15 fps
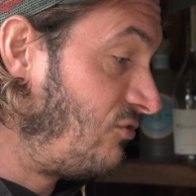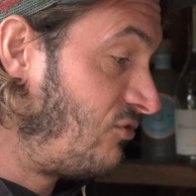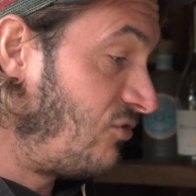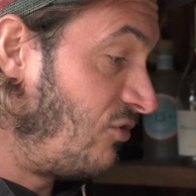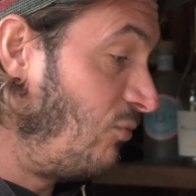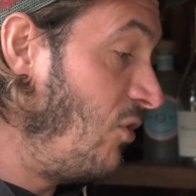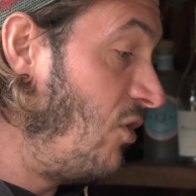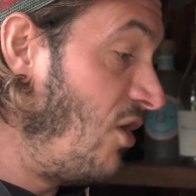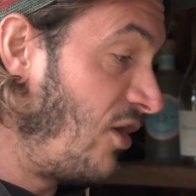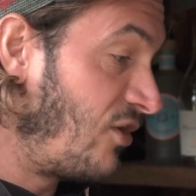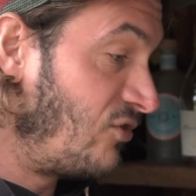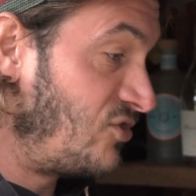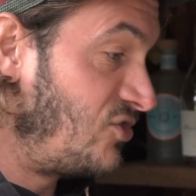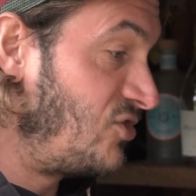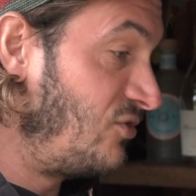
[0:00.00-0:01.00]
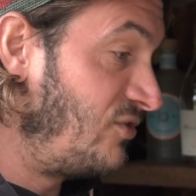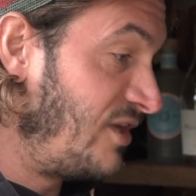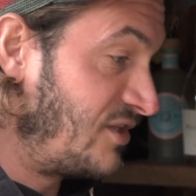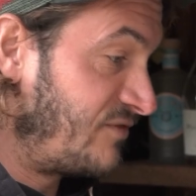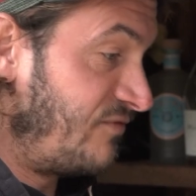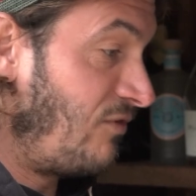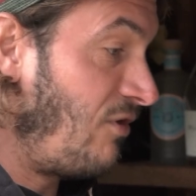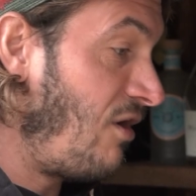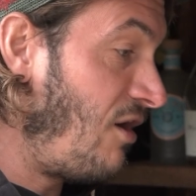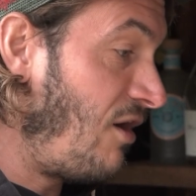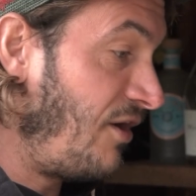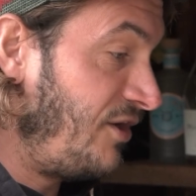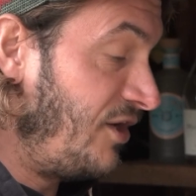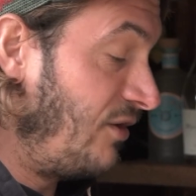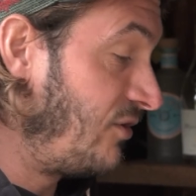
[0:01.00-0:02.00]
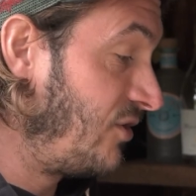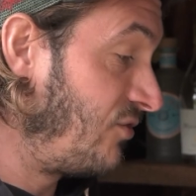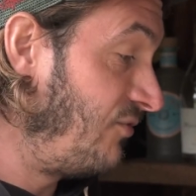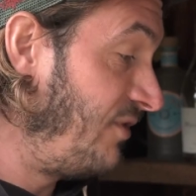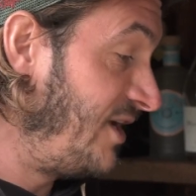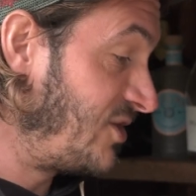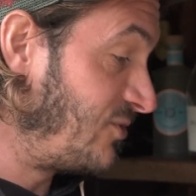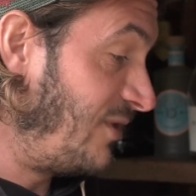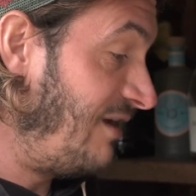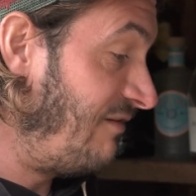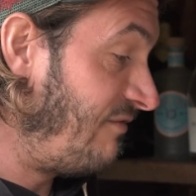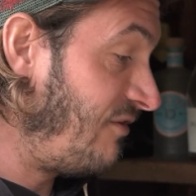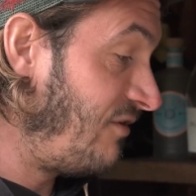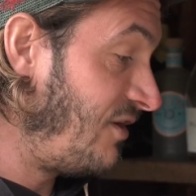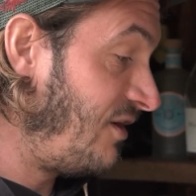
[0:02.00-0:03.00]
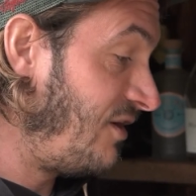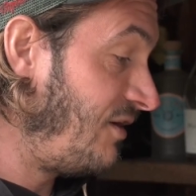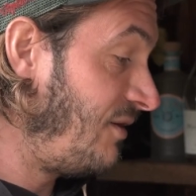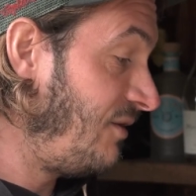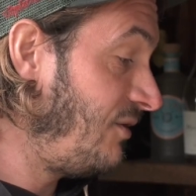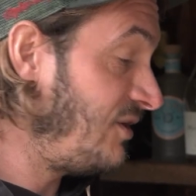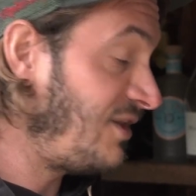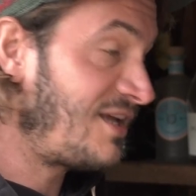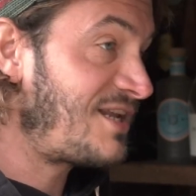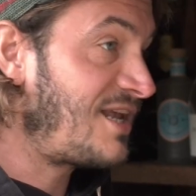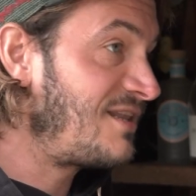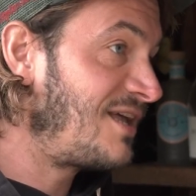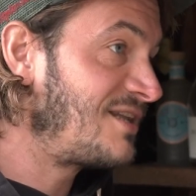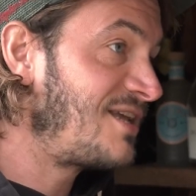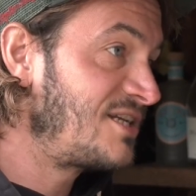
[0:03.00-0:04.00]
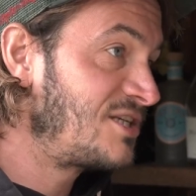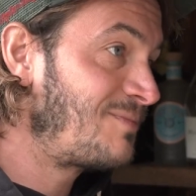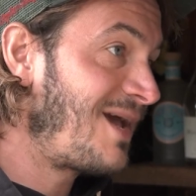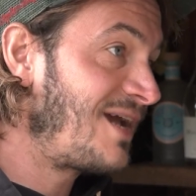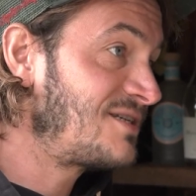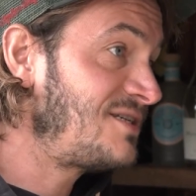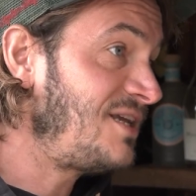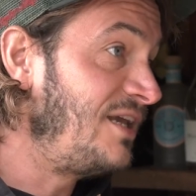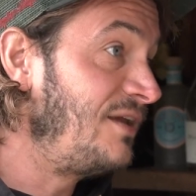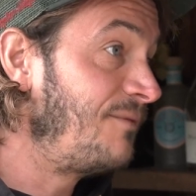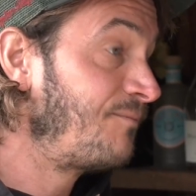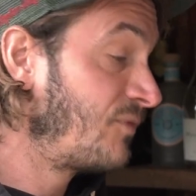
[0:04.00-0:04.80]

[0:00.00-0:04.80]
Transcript: to work or to do things for our you know careers or whatever, uh, that, that takes a back seat,